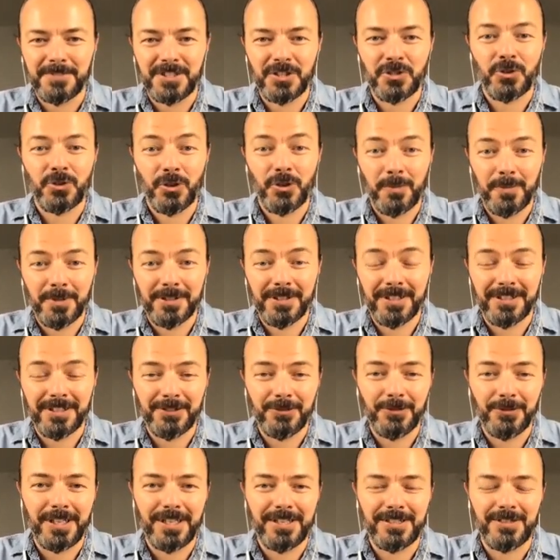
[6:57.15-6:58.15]
in German, and
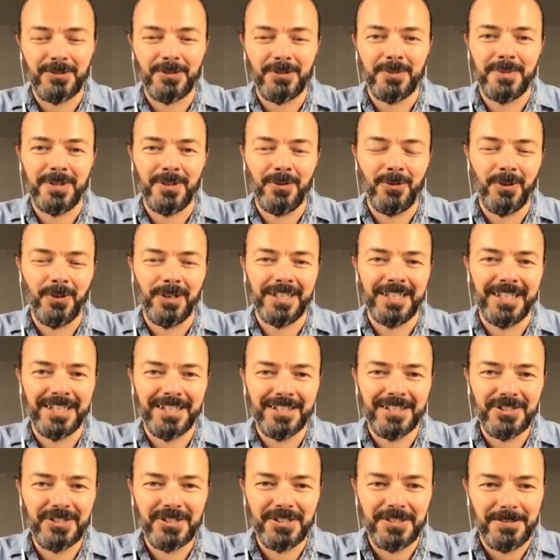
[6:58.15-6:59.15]
today it's going to be all in
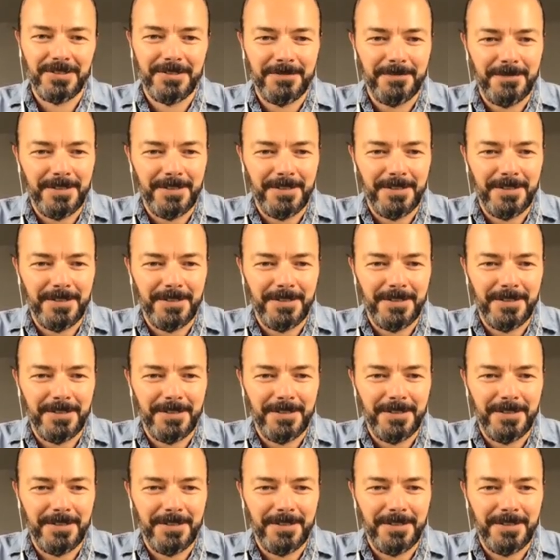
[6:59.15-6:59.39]
English.